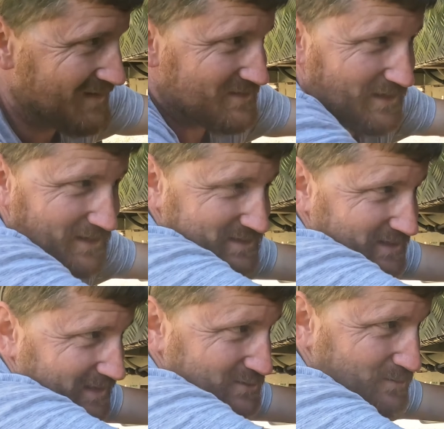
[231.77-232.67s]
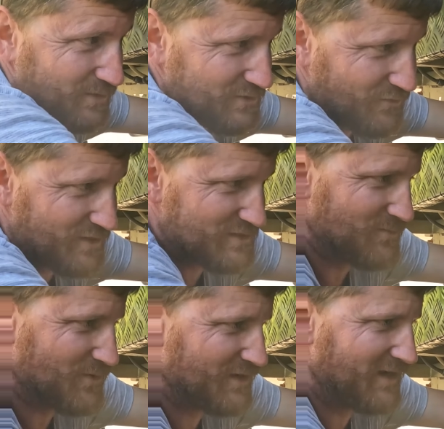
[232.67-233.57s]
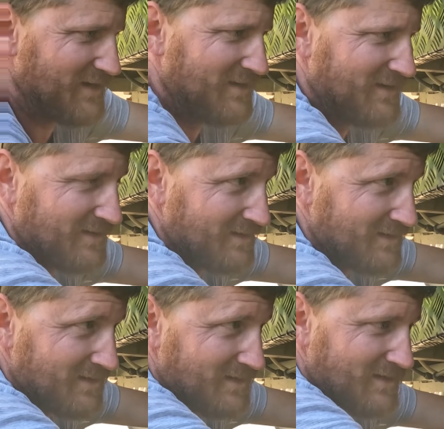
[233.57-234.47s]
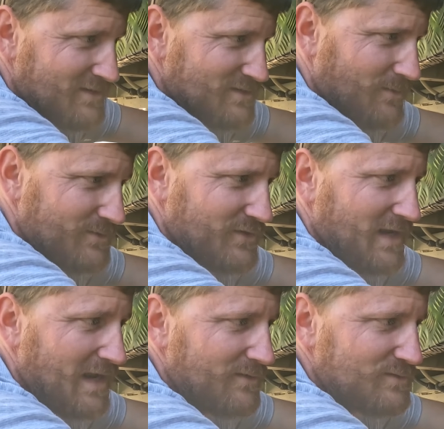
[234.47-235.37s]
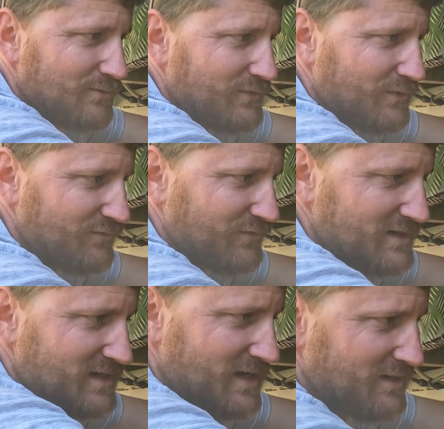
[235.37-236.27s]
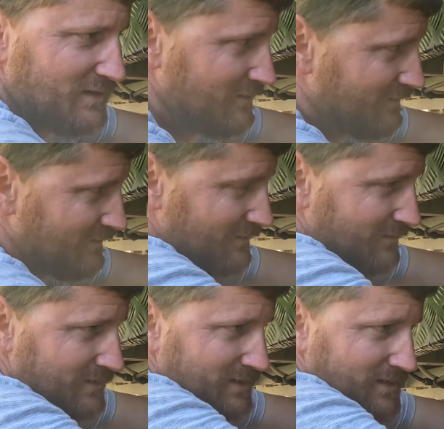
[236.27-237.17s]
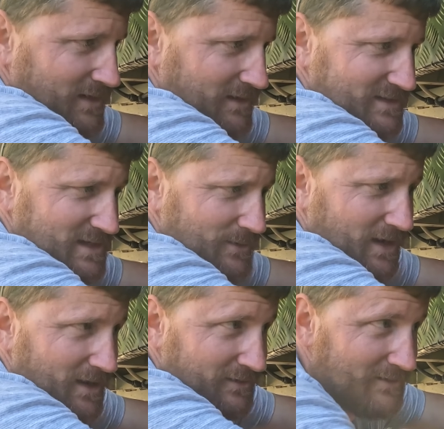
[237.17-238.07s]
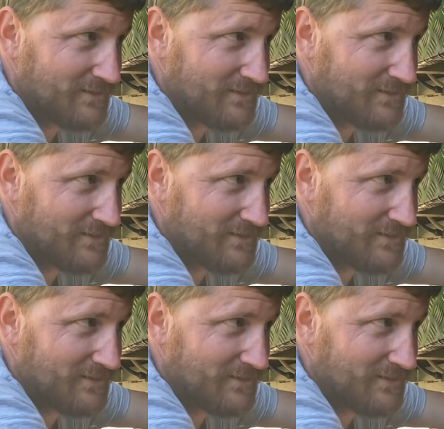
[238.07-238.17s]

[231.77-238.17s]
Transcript: So you can see that's all pressurised and working. So what we'll do now is we'll fill the front tank. Let's see how we go.